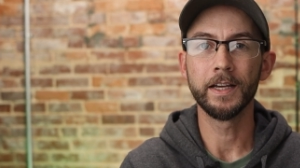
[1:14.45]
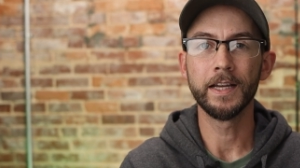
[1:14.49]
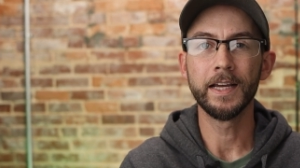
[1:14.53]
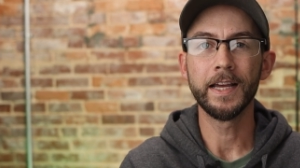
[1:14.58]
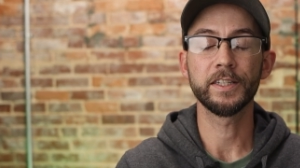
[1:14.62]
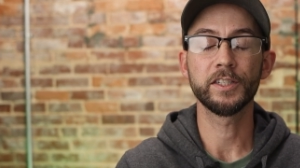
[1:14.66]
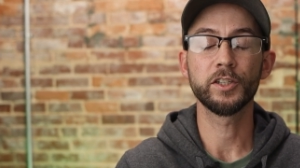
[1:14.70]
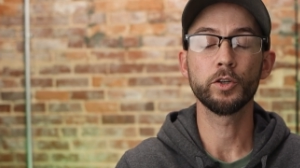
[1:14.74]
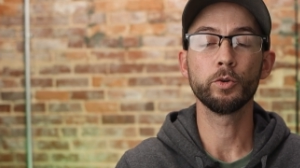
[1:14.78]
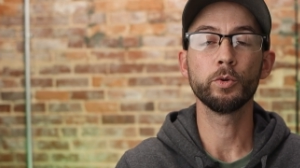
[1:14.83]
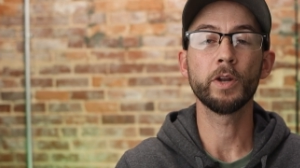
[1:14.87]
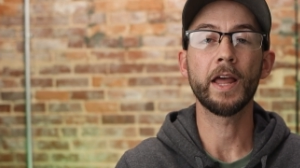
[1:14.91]

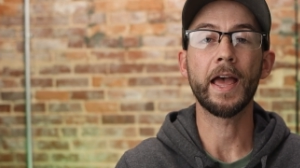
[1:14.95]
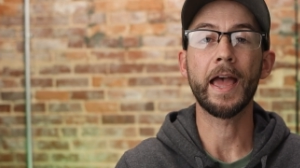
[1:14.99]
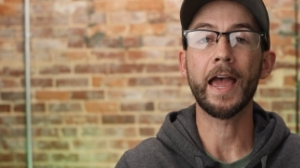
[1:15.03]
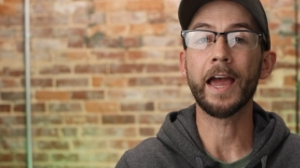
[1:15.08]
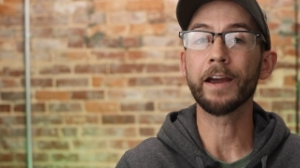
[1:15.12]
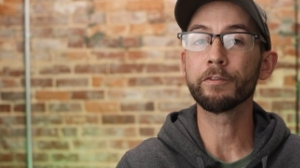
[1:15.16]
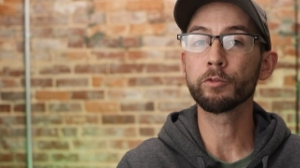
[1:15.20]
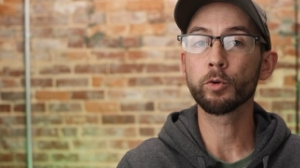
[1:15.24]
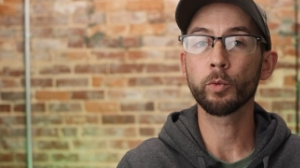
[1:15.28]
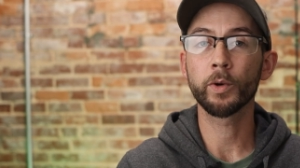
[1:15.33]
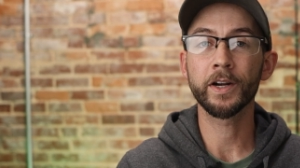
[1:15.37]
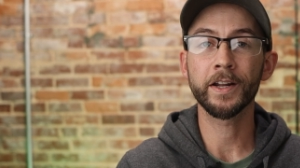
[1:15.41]
And soon
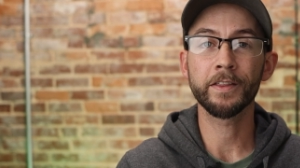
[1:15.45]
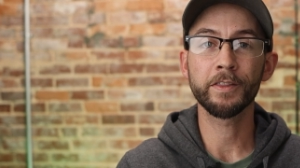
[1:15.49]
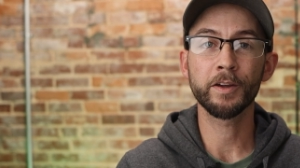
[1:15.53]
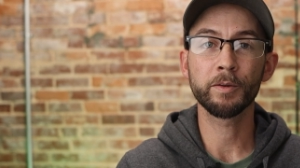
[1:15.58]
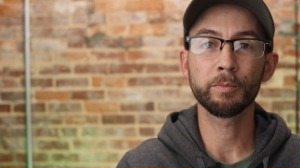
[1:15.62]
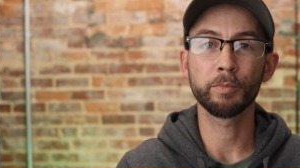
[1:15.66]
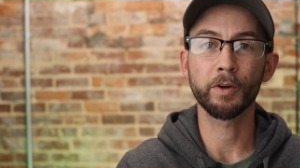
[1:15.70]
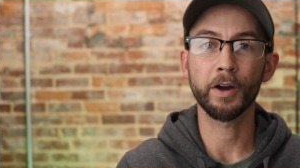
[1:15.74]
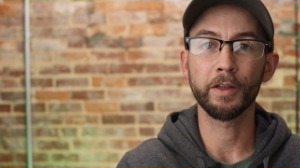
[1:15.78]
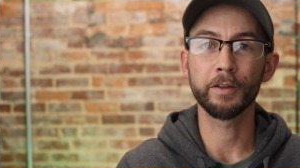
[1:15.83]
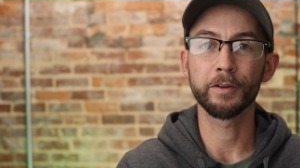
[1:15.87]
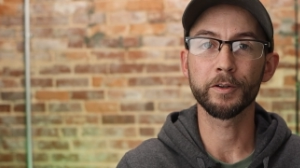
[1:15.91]
everyone and their
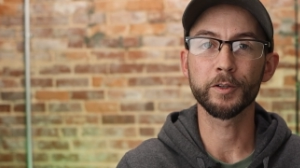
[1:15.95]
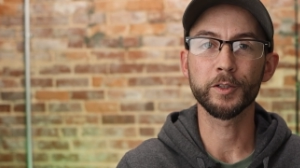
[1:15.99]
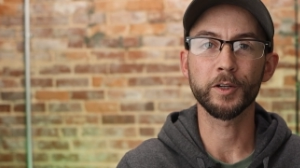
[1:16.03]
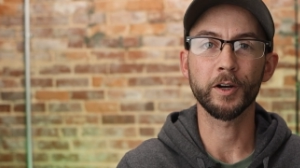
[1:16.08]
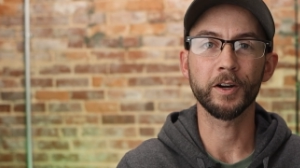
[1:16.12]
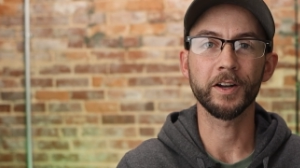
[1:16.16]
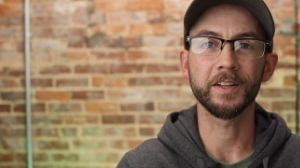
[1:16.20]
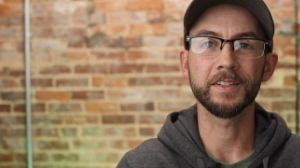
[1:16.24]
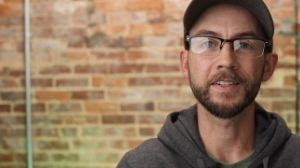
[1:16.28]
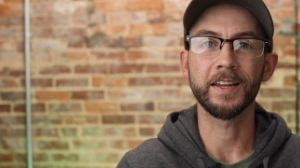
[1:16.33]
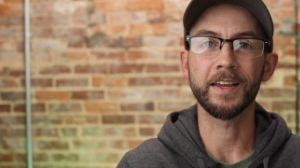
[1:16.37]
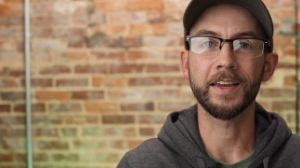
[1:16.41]
brother
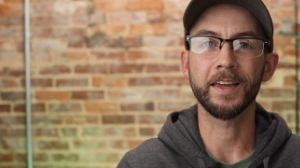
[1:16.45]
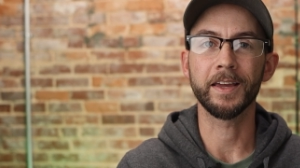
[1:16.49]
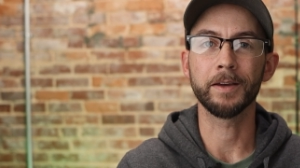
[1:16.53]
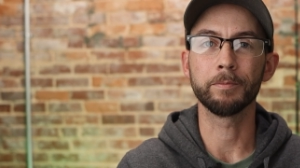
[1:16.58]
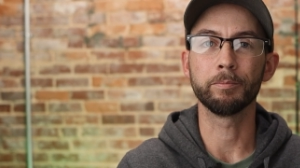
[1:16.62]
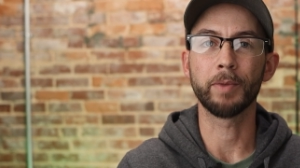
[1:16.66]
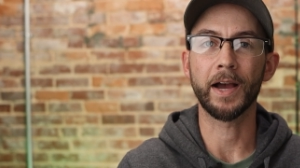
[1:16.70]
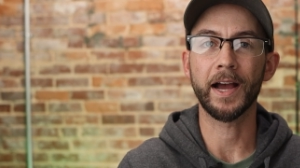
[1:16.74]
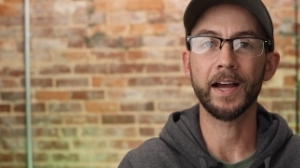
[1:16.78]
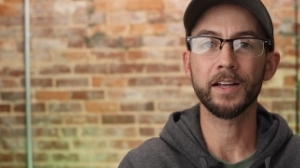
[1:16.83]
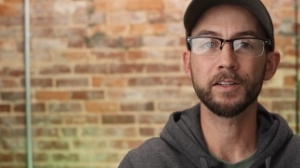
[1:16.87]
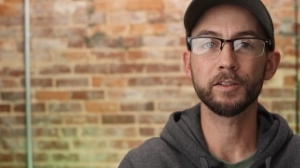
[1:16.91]
started
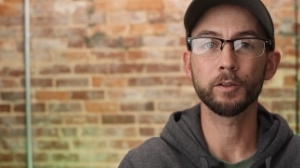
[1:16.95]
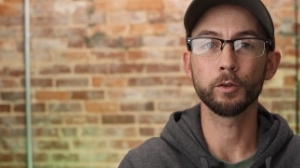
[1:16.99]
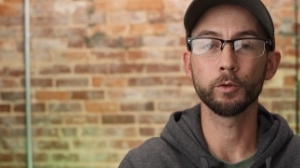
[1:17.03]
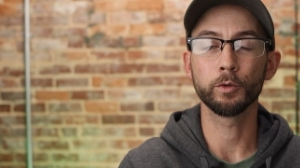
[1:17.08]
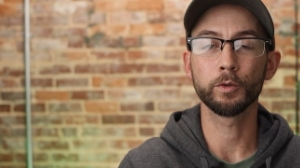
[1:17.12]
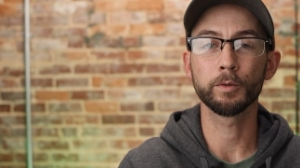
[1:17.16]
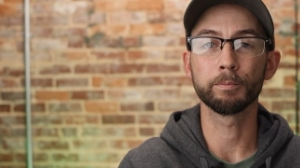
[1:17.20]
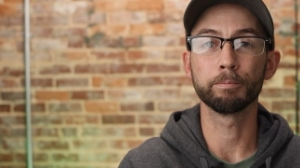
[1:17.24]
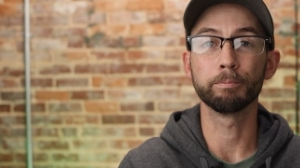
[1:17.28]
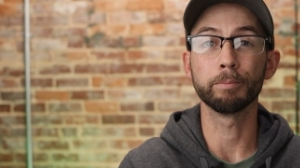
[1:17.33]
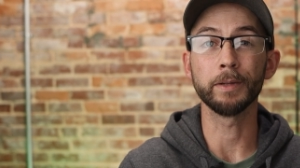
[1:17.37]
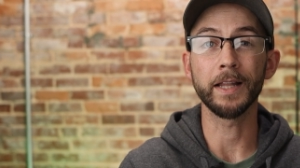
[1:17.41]
taking bass
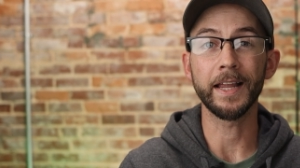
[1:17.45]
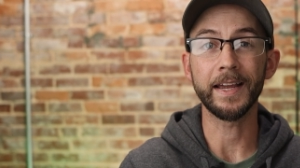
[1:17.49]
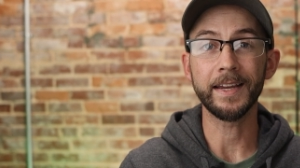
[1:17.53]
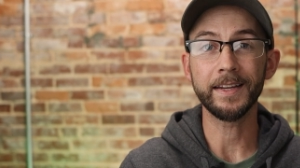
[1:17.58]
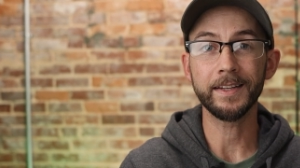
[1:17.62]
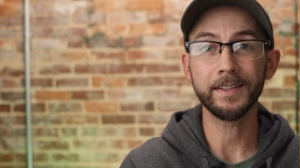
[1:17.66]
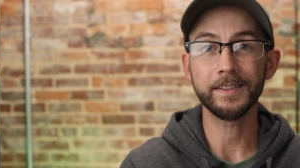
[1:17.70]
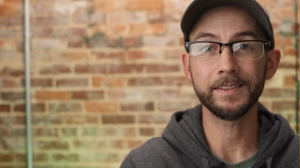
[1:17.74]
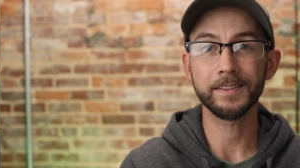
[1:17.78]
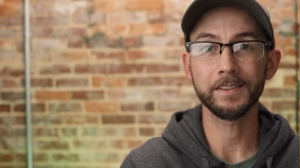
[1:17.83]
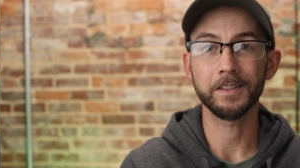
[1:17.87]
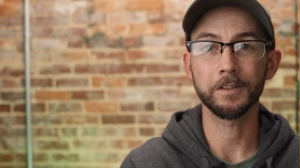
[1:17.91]
lure
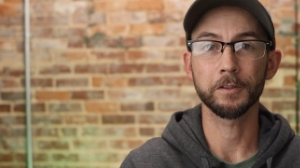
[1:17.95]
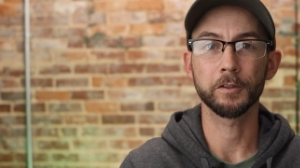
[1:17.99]
blanks,